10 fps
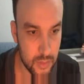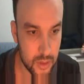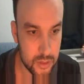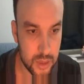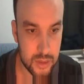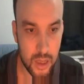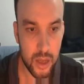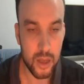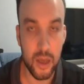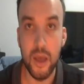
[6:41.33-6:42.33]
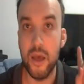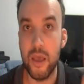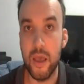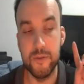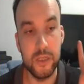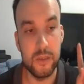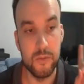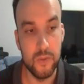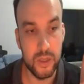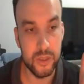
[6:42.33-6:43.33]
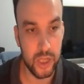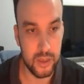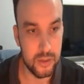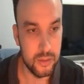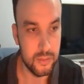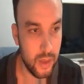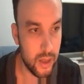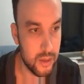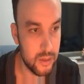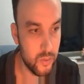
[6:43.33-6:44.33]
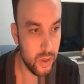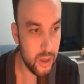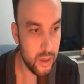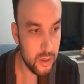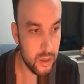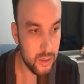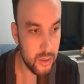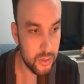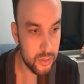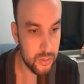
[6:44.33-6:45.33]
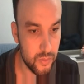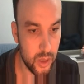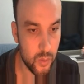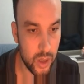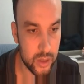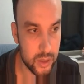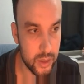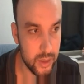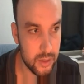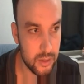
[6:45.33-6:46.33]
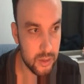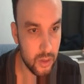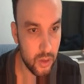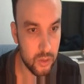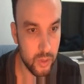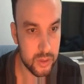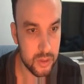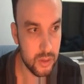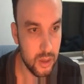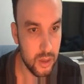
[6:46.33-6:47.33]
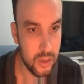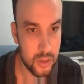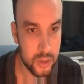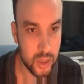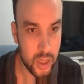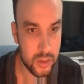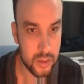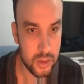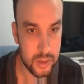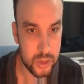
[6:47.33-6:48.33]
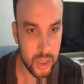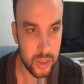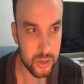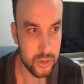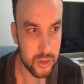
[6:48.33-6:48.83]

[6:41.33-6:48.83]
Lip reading: I have just one chart, and whenever I click on the button, the chart is changed.